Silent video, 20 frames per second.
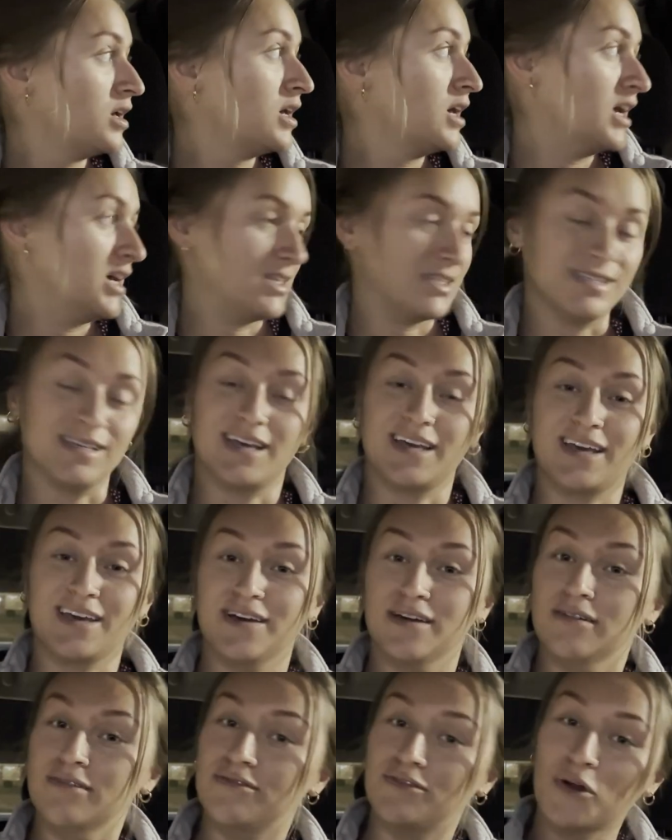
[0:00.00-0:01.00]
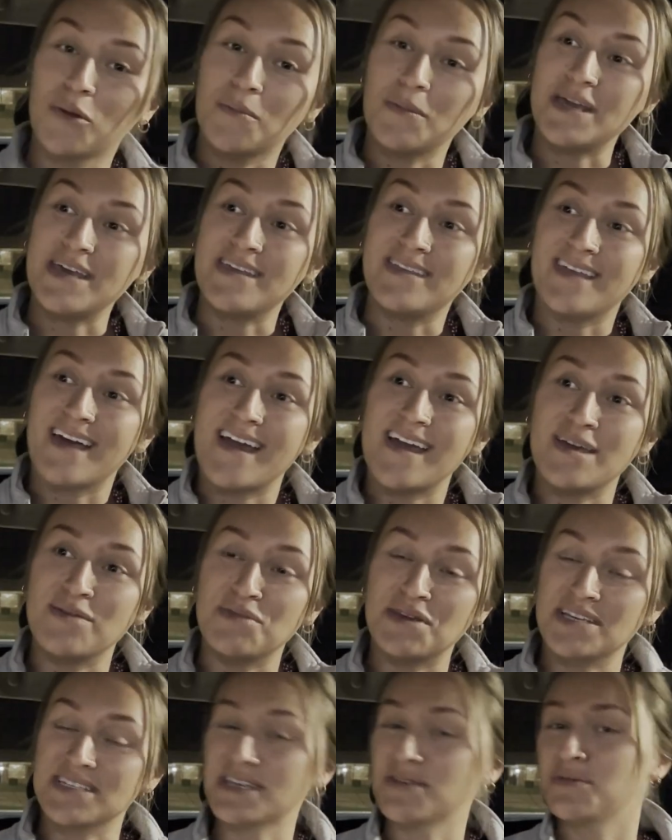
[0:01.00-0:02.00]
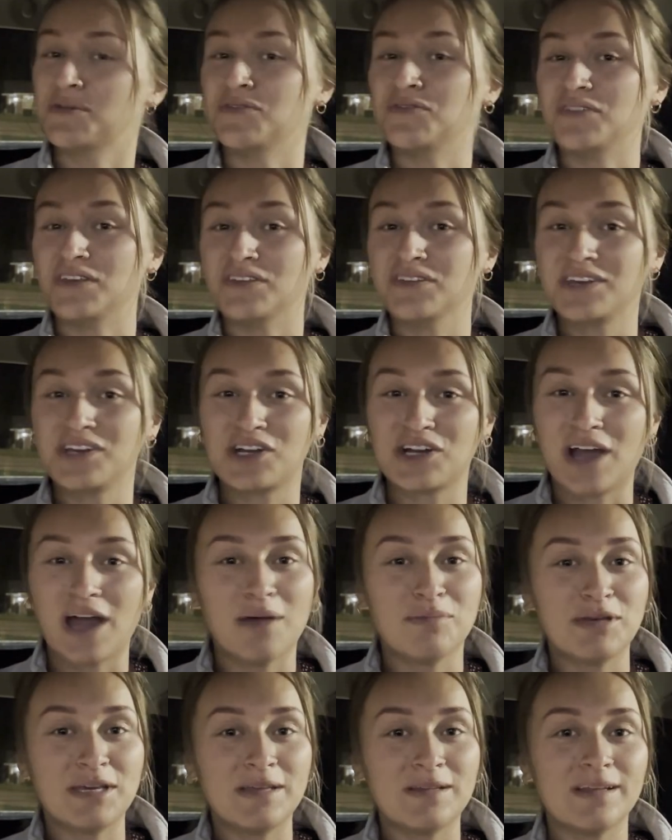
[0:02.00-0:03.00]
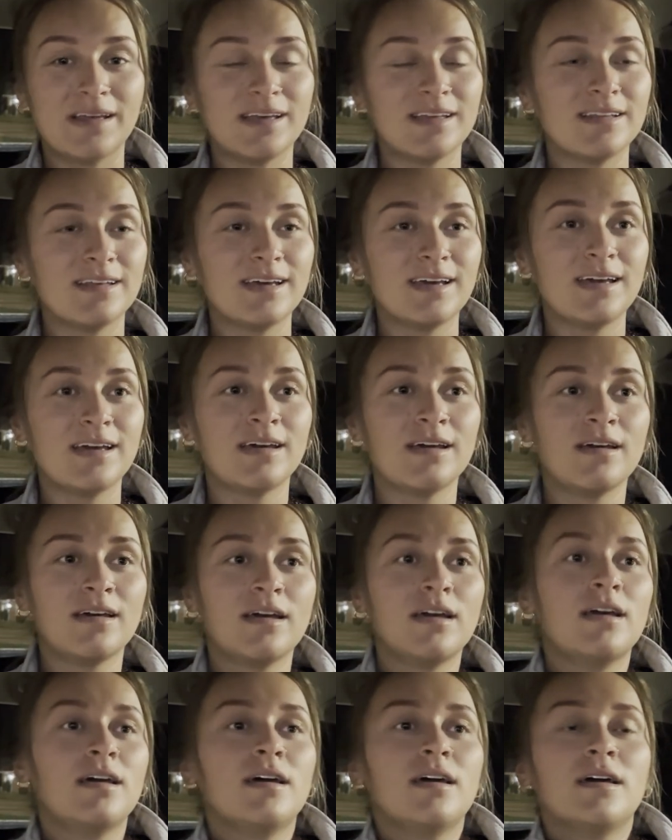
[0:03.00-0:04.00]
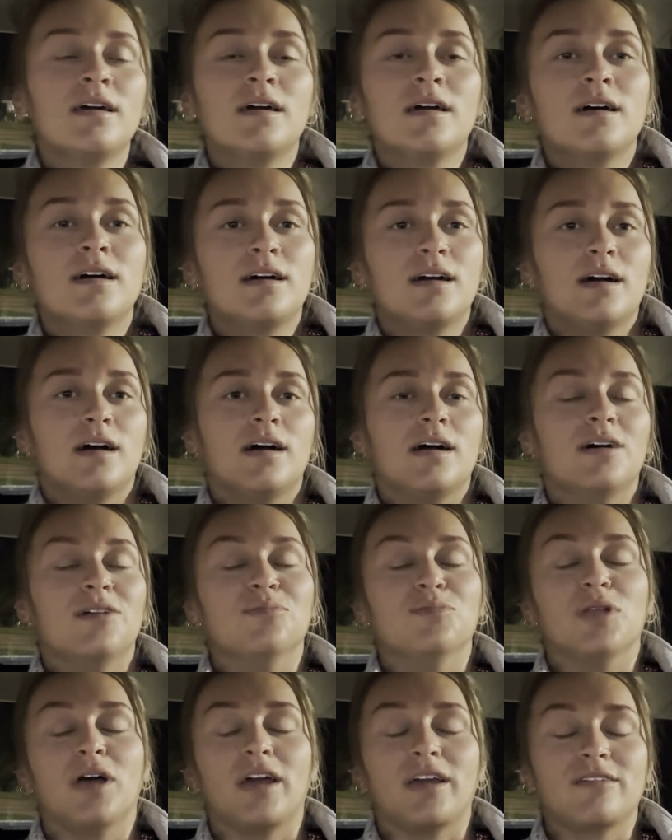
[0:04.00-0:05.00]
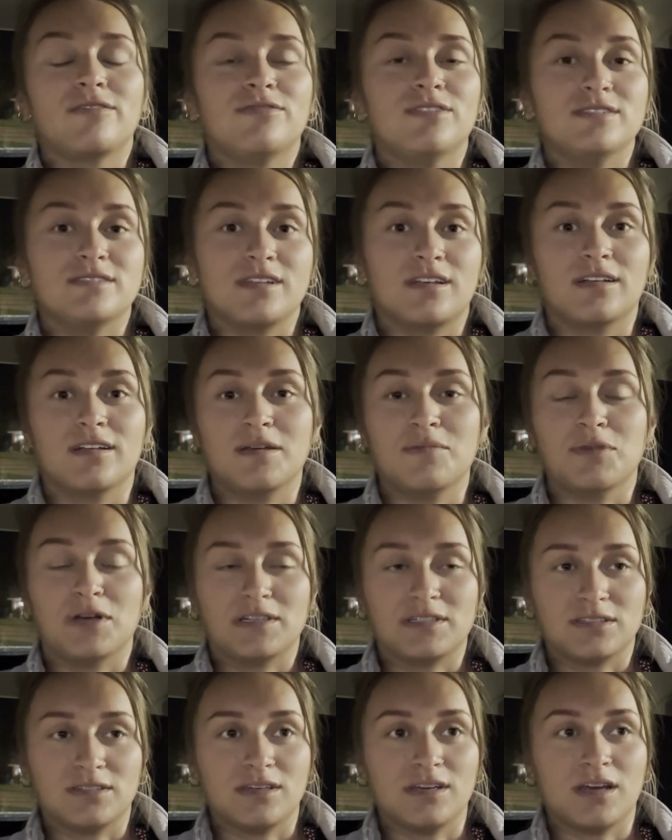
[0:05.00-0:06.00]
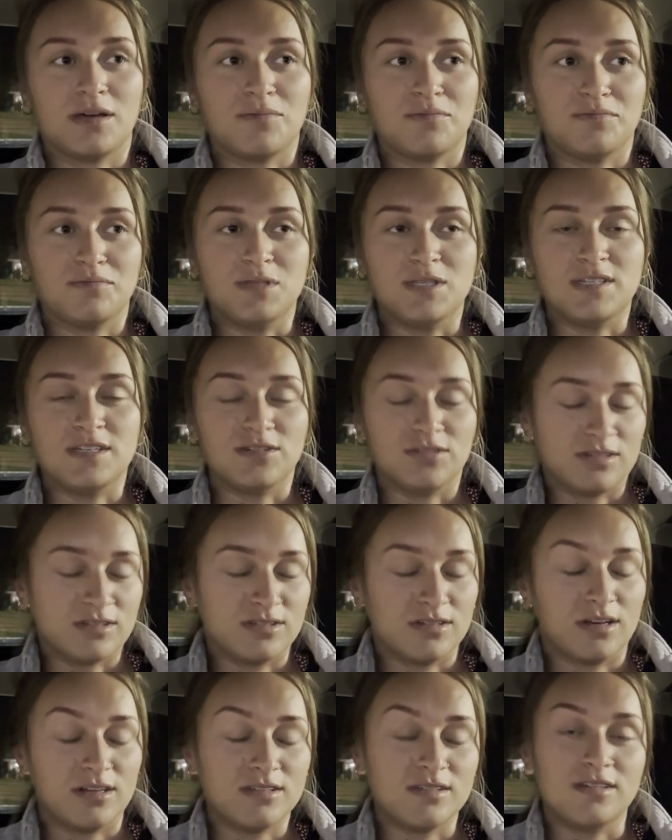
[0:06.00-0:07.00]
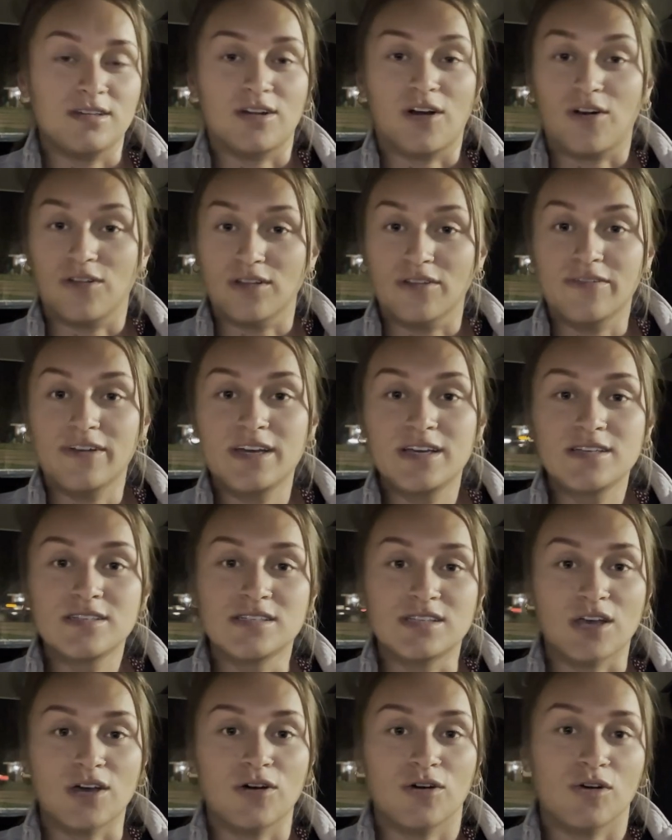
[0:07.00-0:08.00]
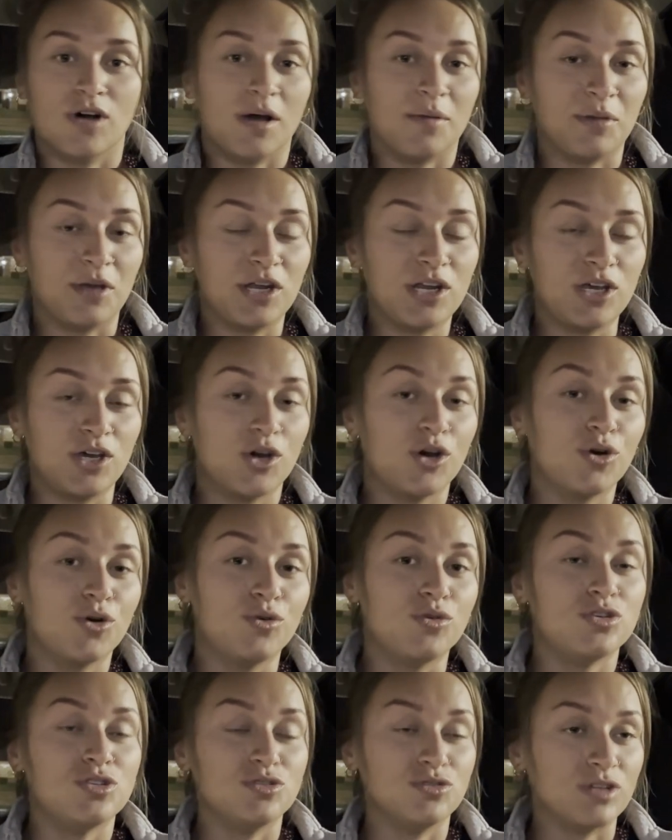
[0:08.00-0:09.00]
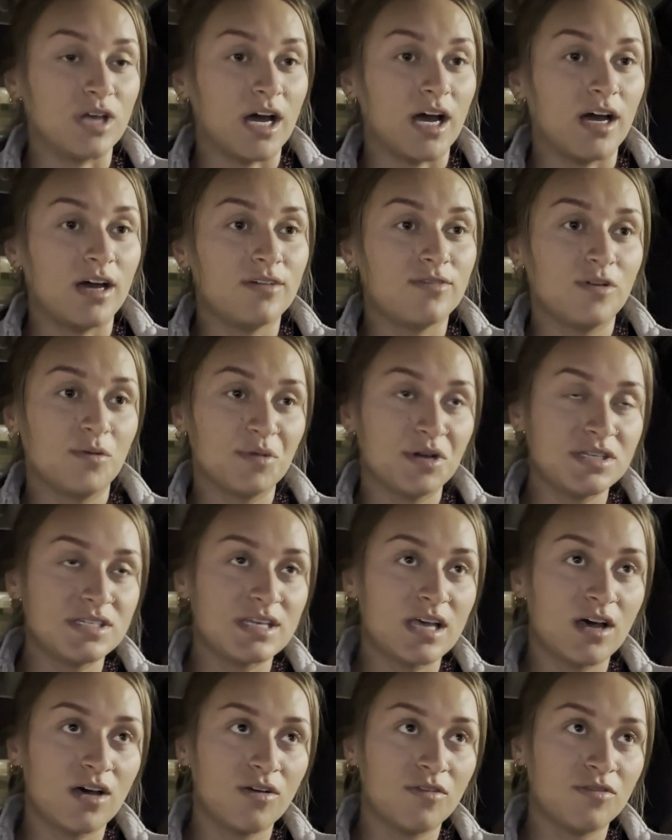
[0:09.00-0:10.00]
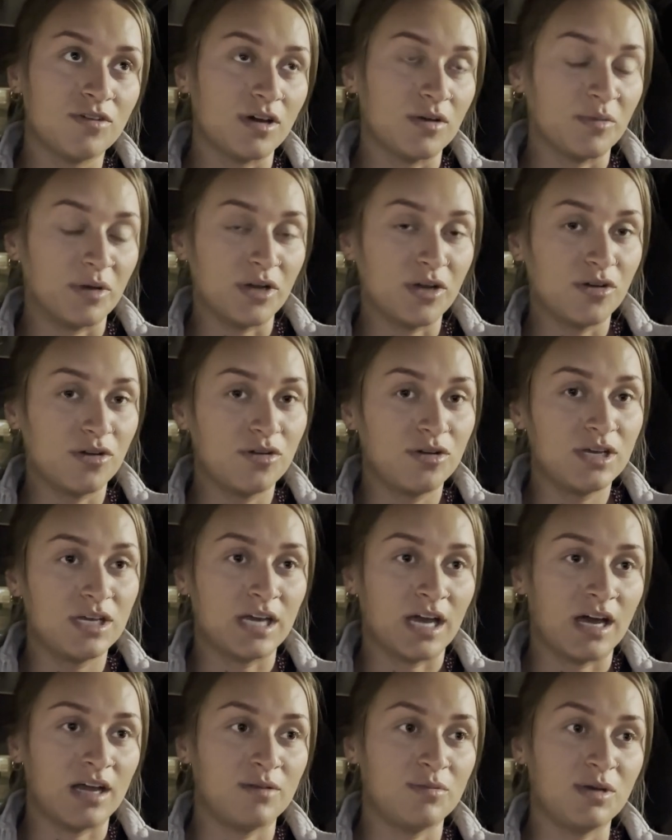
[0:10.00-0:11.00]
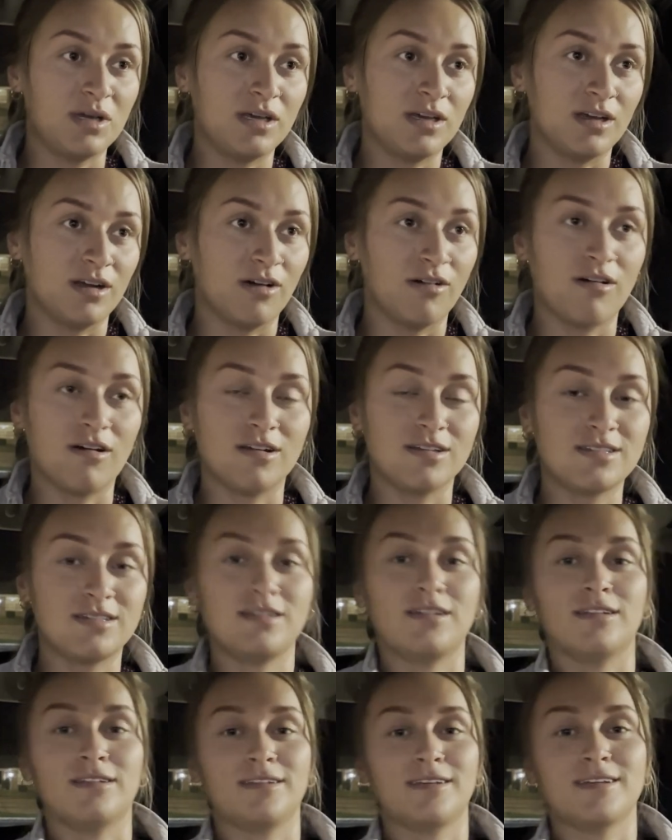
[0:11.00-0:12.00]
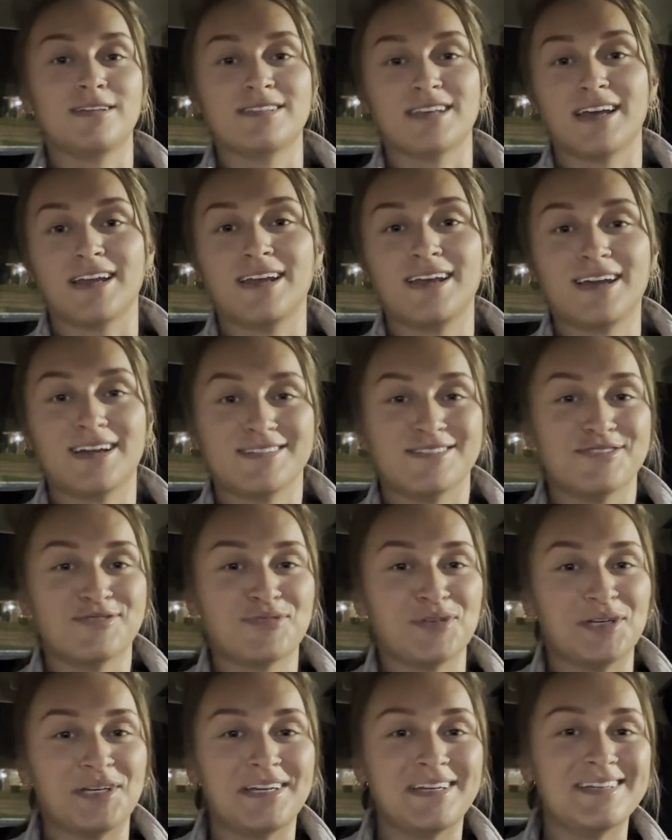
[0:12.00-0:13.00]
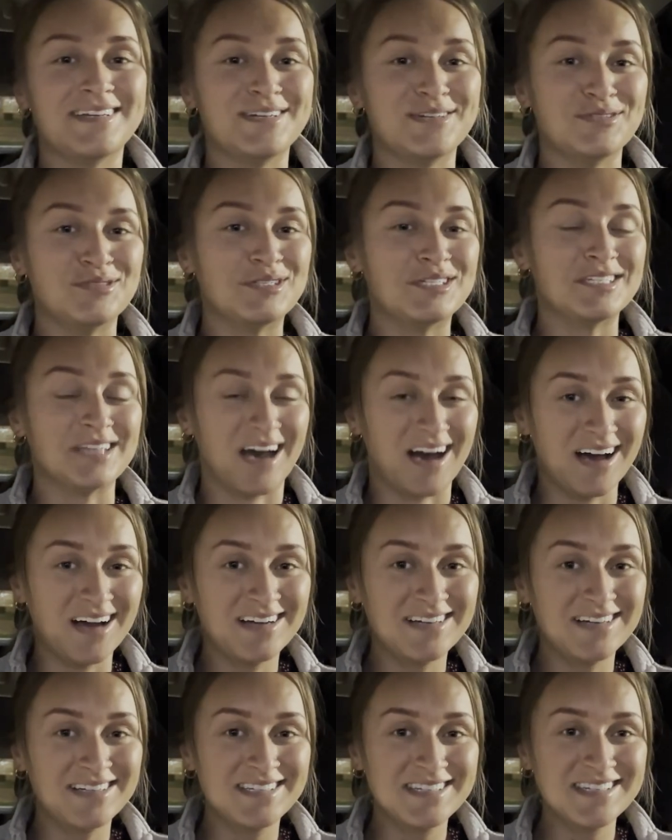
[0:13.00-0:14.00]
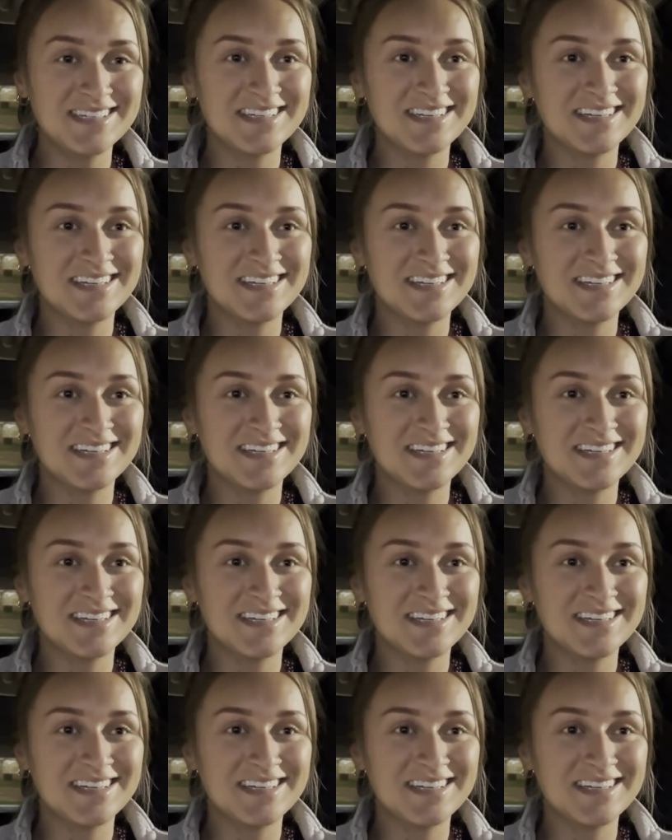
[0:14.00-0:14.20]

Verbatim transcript: as like a for me thing because I've been feeling crappy lately um, like physically, mentally, I'm still exhausted, all of it. So I'm gonna go do that for myself. I might go to Academy and all honesty, nothing exciting. I just really need new socks.